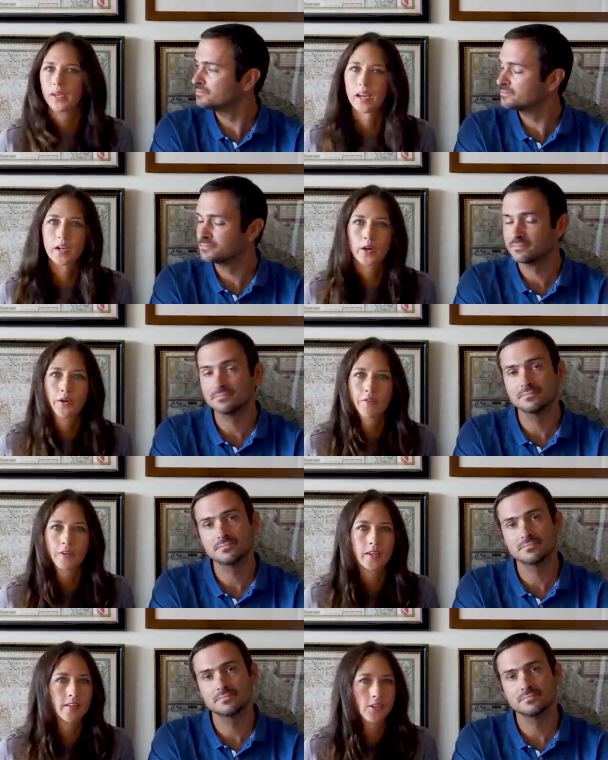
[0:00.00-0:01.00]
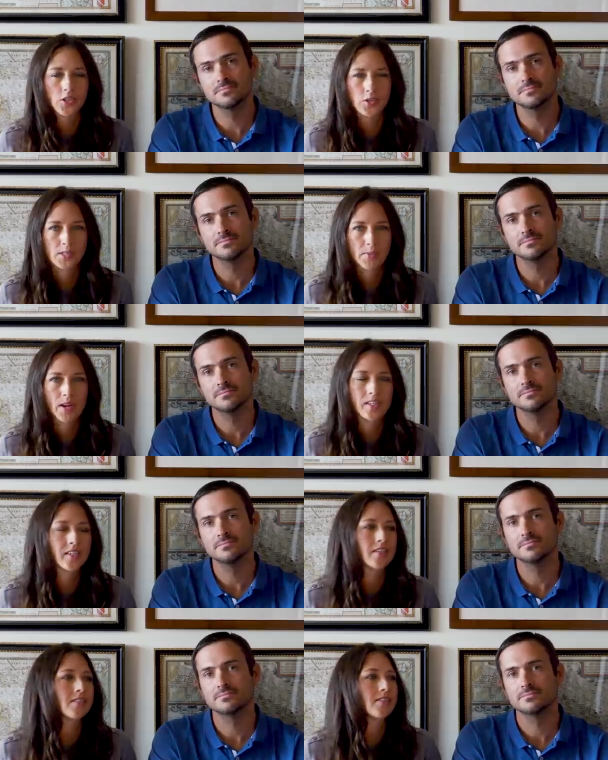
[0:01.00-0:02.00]
Speaker 1: we kind of go over it, show some
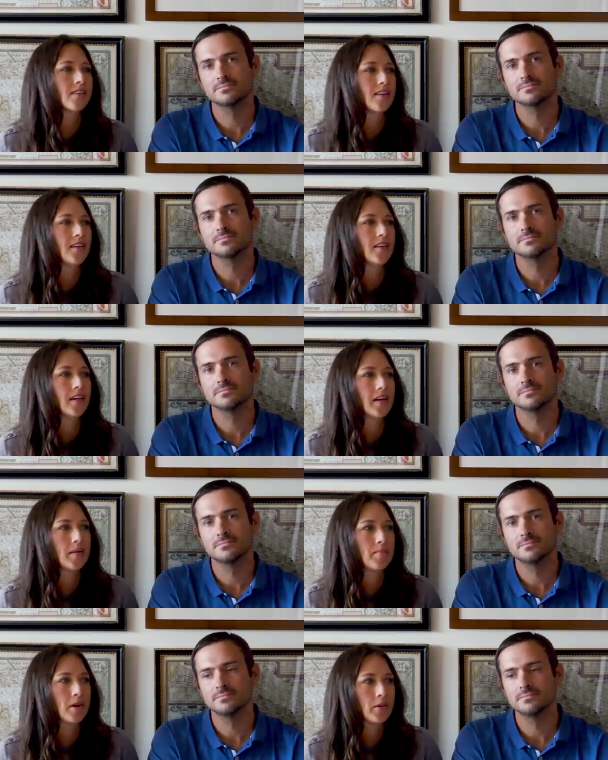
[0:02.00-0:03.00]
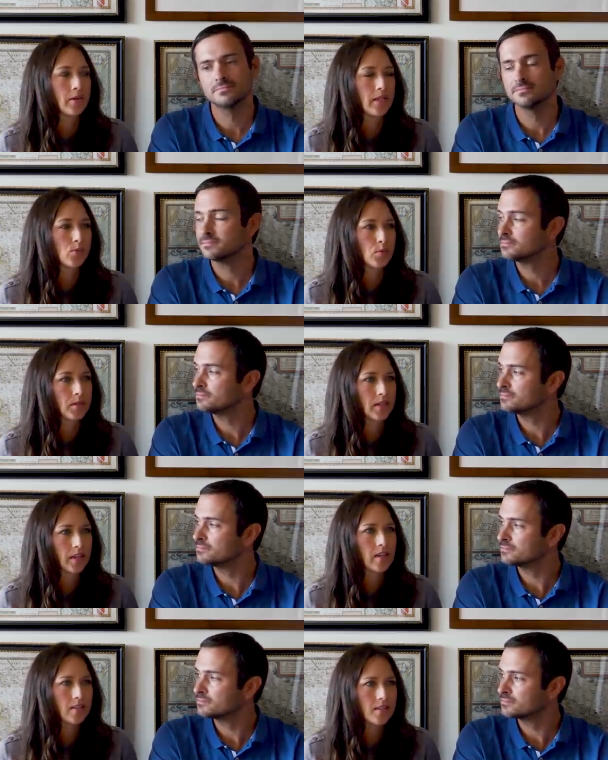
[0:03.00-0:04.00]
renders. Um, otherwise, we'll be
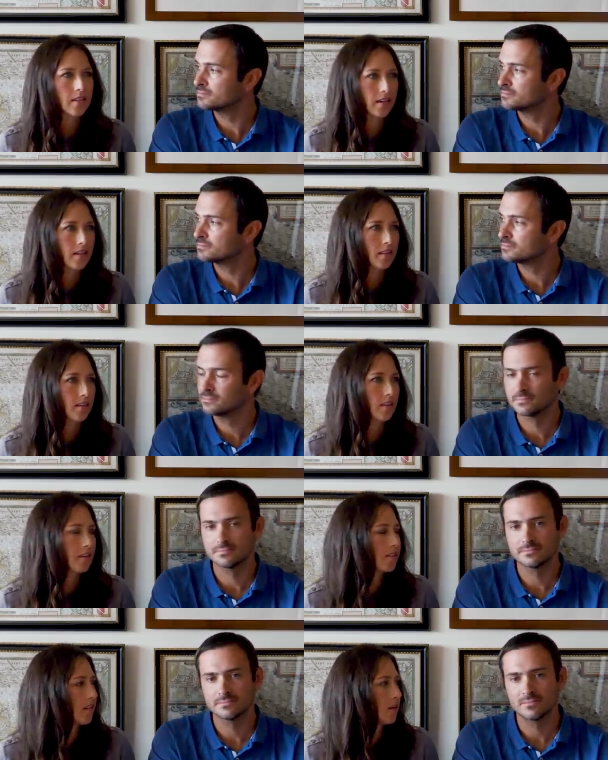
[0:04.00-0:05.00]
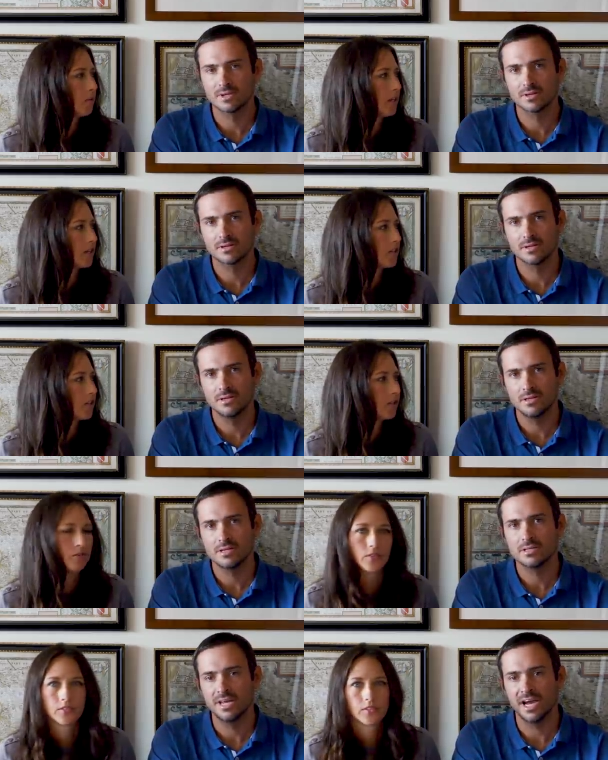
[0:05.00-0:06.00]
getting into that. I think in the next like week or
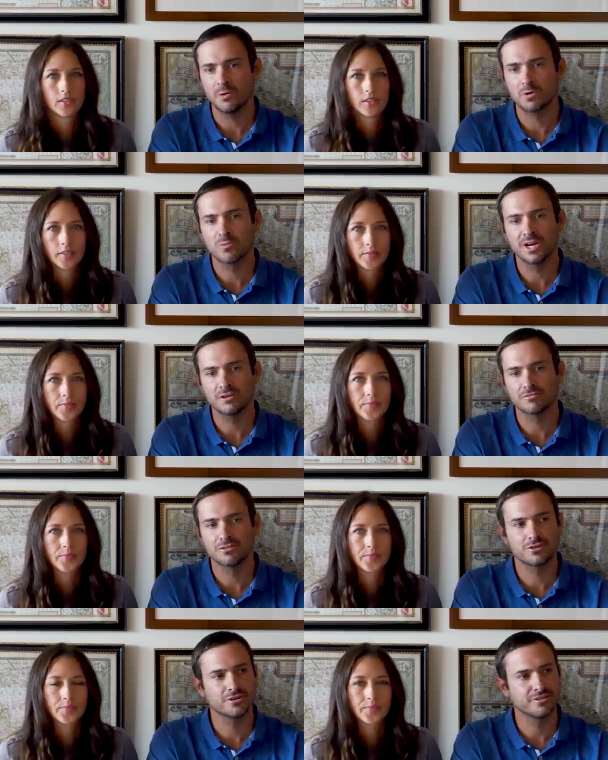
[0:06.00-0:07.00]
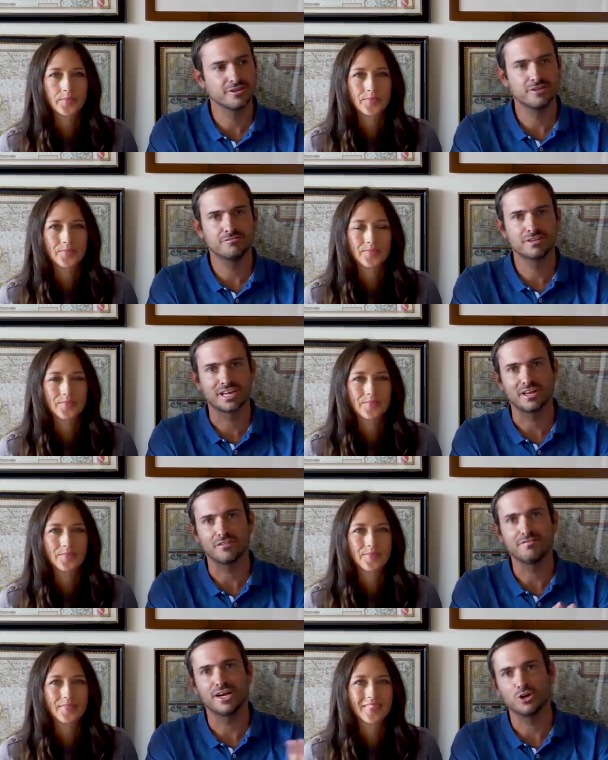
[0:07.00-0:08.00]
two.
Speaker 2: Yeah, we're waiting for the kind of
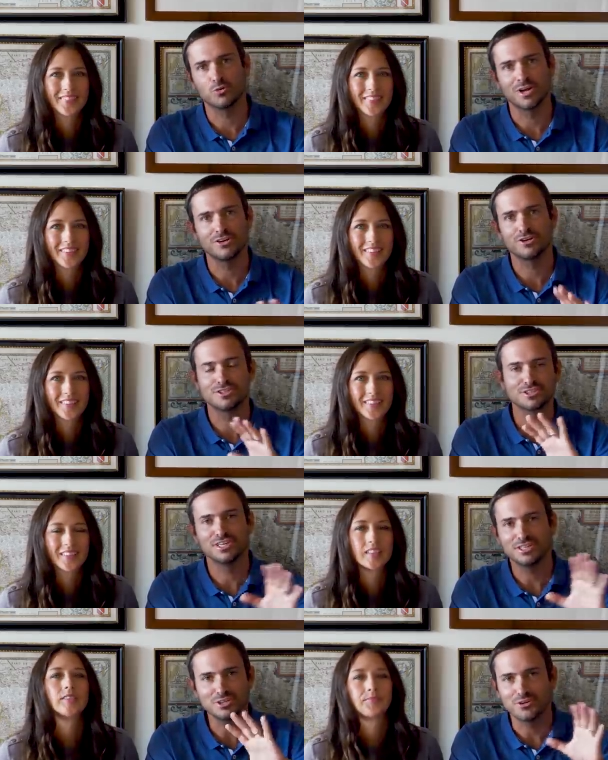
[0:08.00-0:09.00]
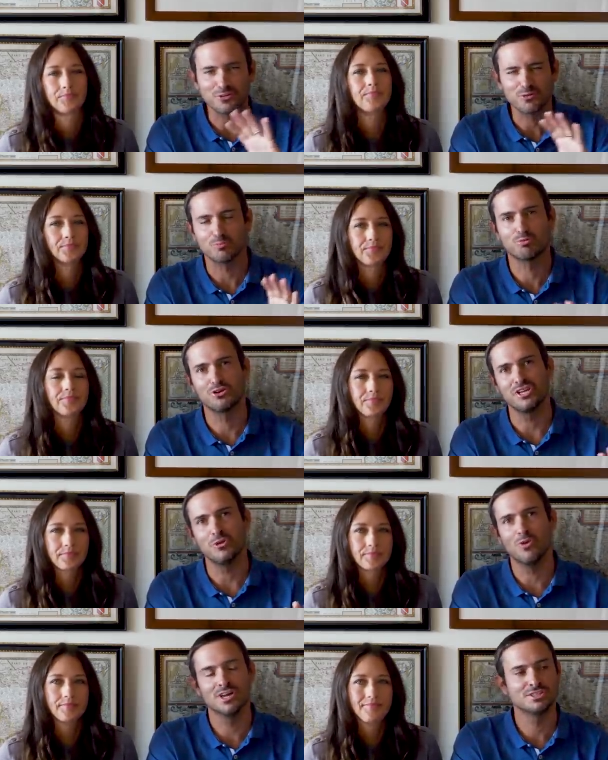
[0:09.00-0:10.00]
the final renders, uh, you know, the real pretty
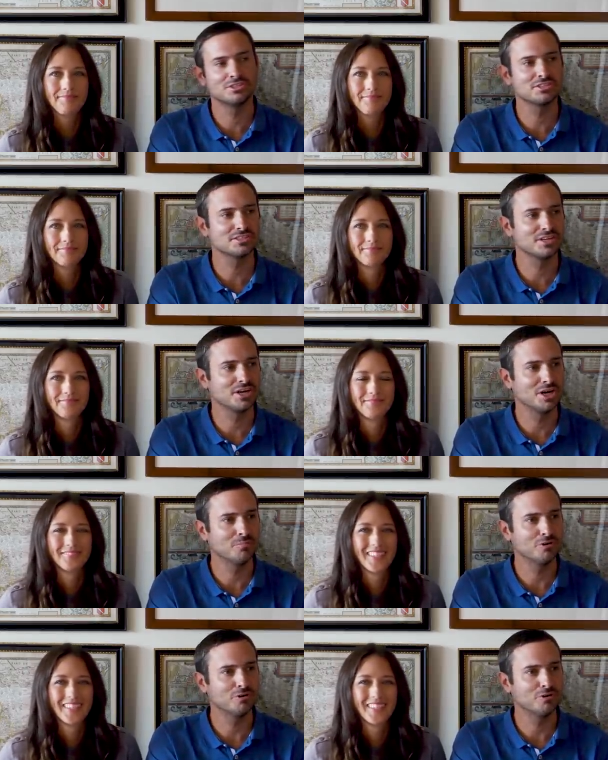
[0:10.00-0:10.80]
ones, um,